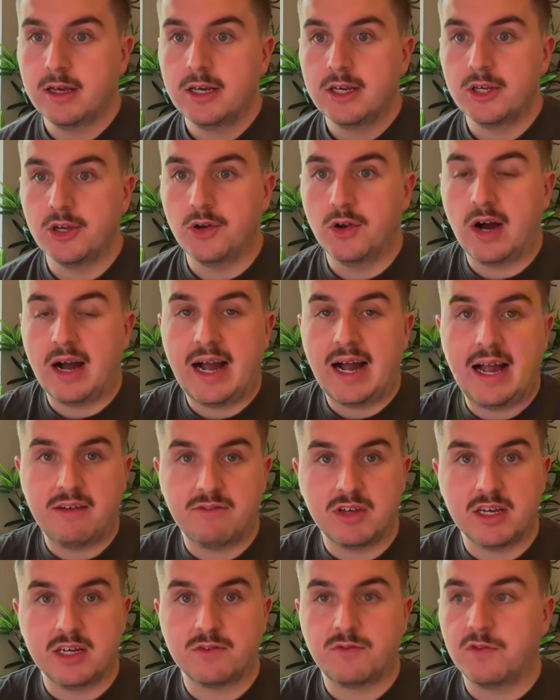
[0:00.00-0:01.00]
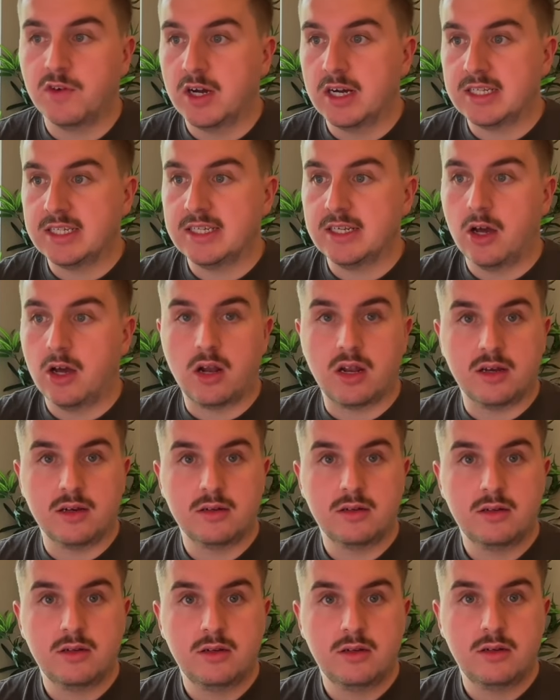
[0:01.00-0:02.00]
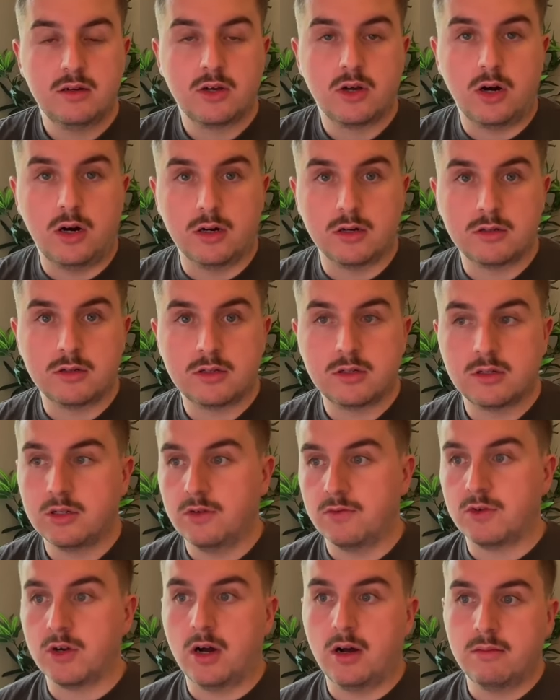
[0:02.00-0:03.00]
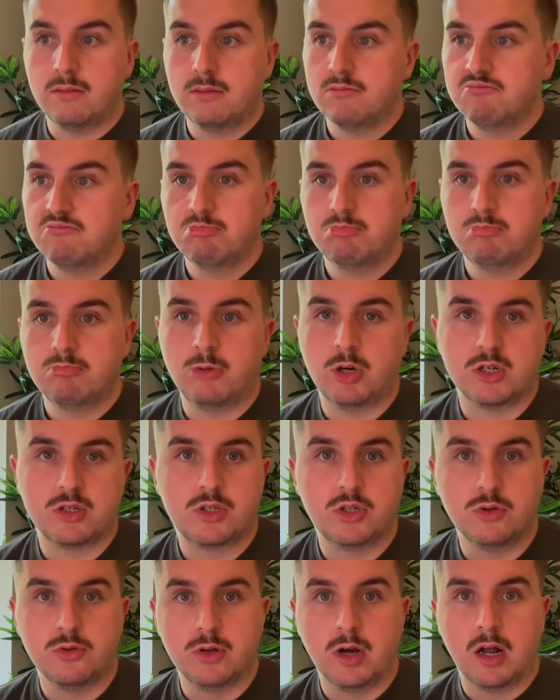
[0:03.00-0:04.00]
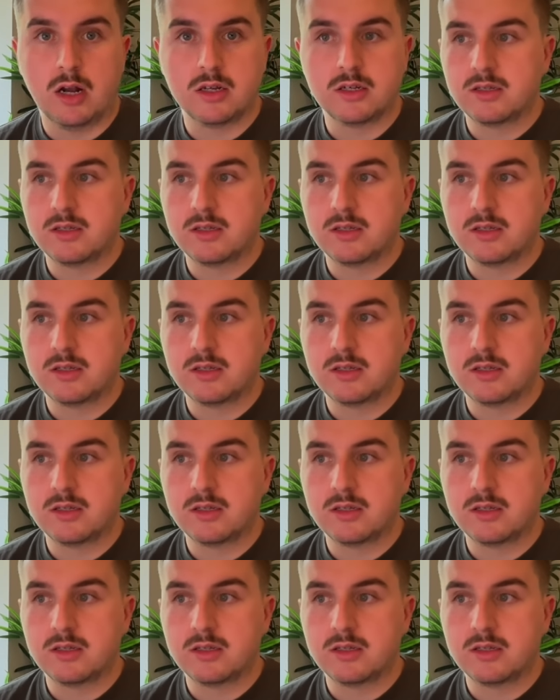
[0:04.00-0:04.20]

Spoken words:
You're not having a $30 COGS. You've got, what, $2